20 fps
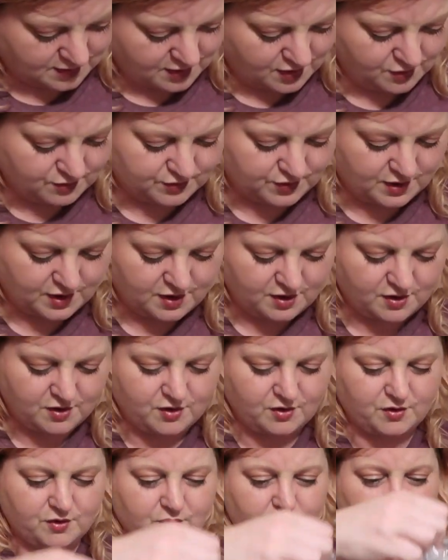Oh
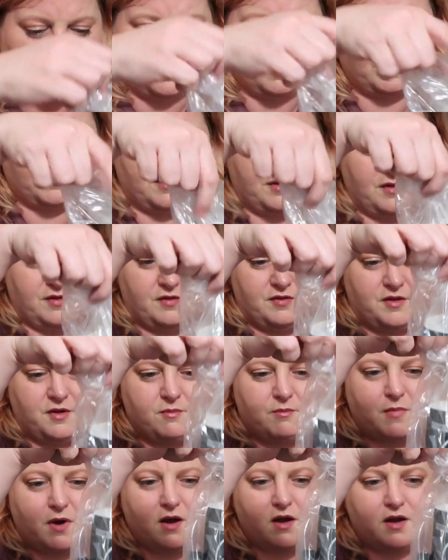no, the
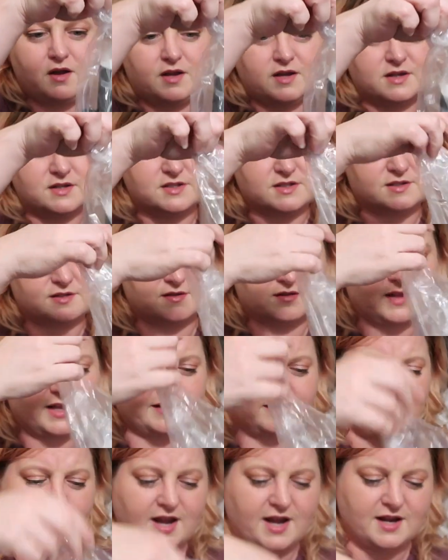mug is
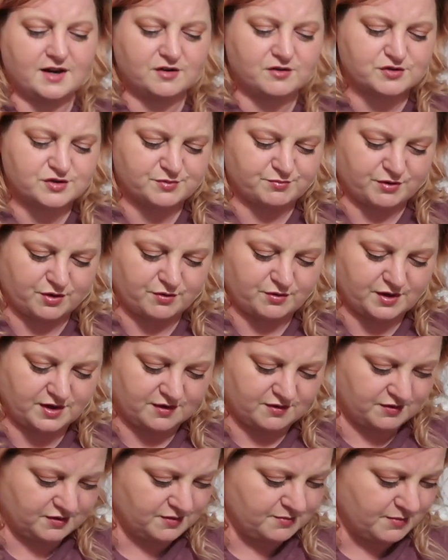like the handle's
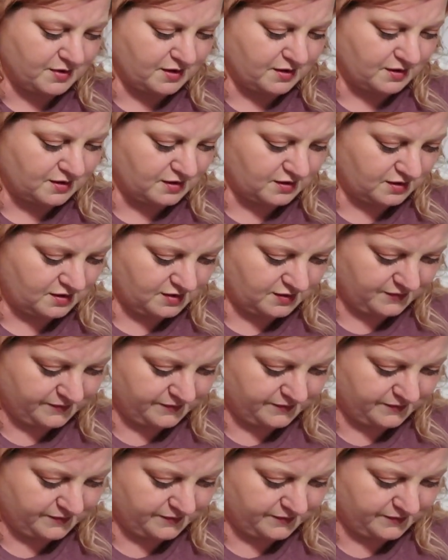broken on the mug.